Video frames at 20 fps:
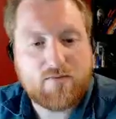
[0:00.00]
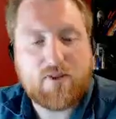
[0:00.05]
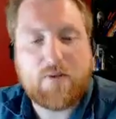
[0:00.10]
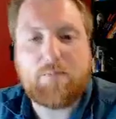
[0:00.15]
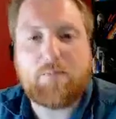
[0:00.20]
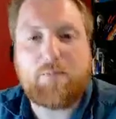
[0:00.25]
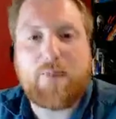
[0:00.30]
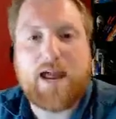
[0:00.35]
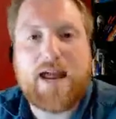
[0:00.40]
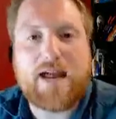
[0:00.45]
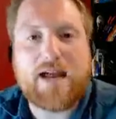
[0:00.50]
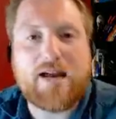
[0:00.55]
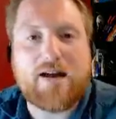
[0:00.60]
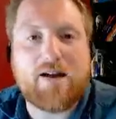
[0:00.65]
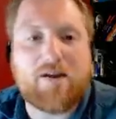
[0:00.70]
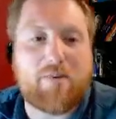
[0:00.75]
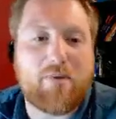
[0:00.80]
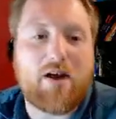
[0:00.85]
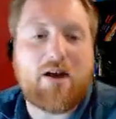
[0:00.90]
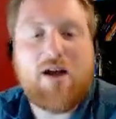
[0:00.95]

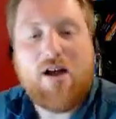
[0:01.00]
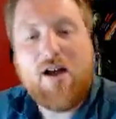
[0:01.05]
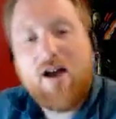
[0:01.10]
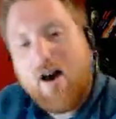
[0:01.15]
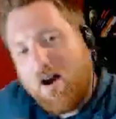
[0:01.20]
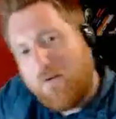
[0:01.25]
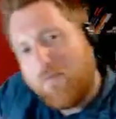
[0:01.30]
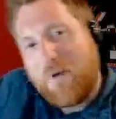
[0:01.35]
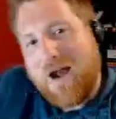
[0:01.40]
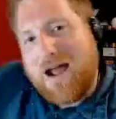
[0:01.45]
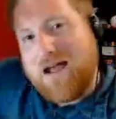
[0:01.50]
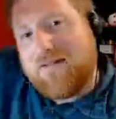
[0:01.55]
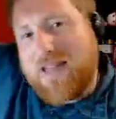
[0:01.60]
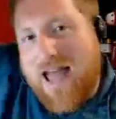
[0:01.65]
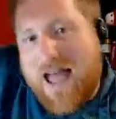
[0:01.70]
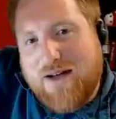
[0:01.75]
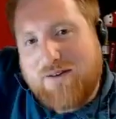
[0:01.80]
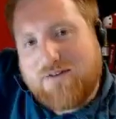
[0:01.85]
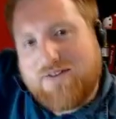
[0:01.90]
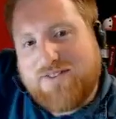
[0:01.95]
Bam! Around the
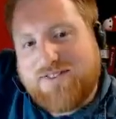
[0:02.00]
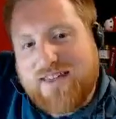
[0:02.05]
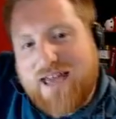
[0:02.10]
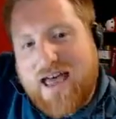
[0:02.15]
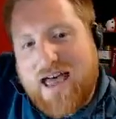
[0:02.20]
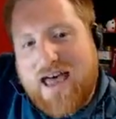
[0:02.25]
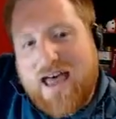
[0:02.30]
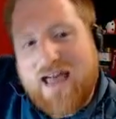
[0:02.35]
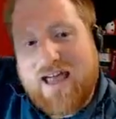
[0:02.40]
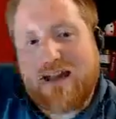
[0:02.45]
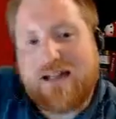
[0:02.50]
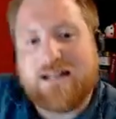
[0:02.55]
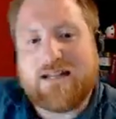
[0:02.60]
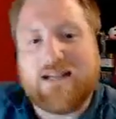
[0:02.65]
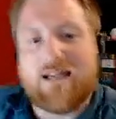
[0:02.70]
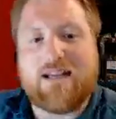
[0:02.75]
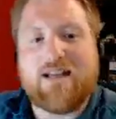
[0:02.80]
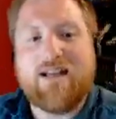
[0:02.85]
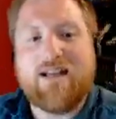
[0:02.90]
outside.